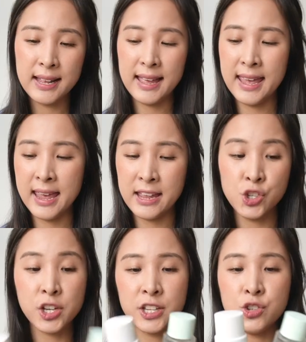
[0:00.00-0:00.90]
And
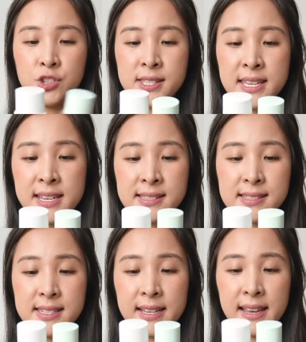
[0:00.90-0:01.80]
you can use these
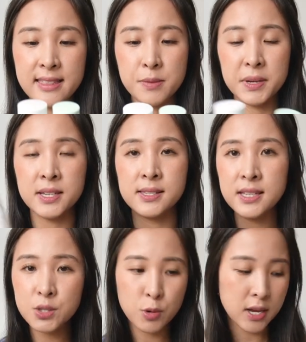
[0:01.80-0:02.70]
together because
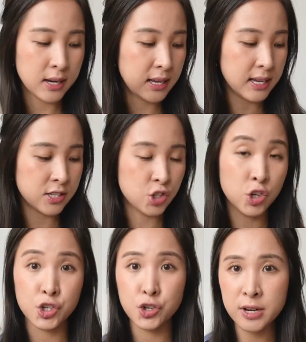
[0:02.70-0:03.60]
this one is
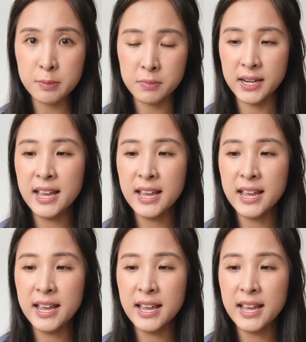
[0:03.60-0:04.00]
your treatment.